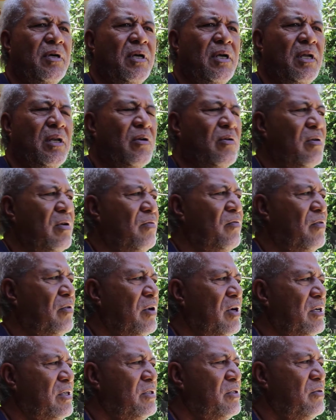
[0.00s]
in order for
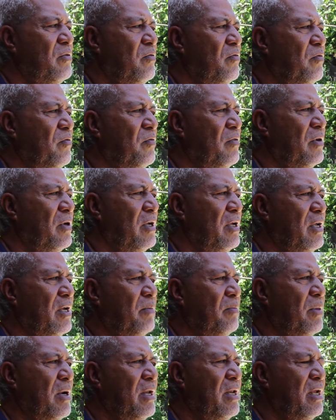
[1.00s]
us to,
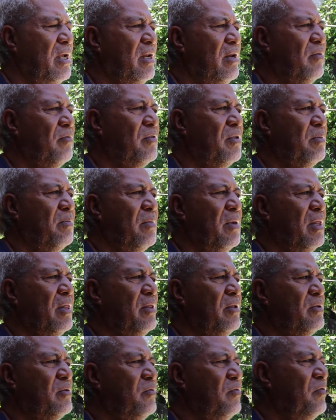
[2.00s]
by the end of the
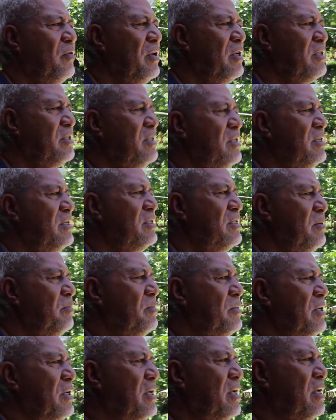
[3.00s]
month, to finish this
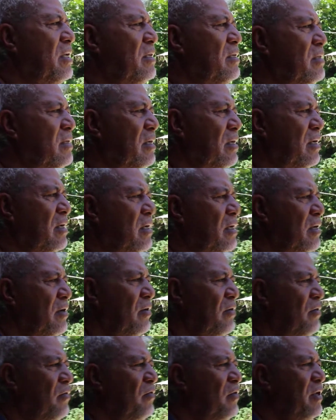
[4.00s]
septic and
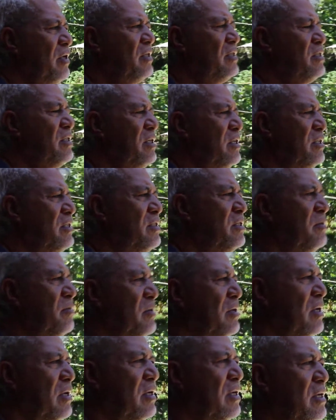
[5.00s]
finish the
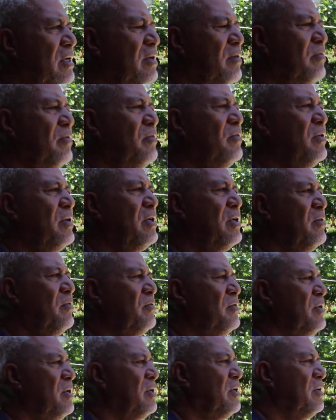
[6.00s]
interior and everything of
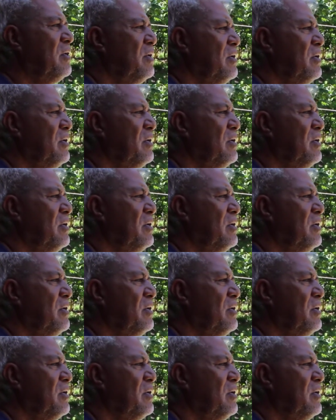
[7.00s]
the.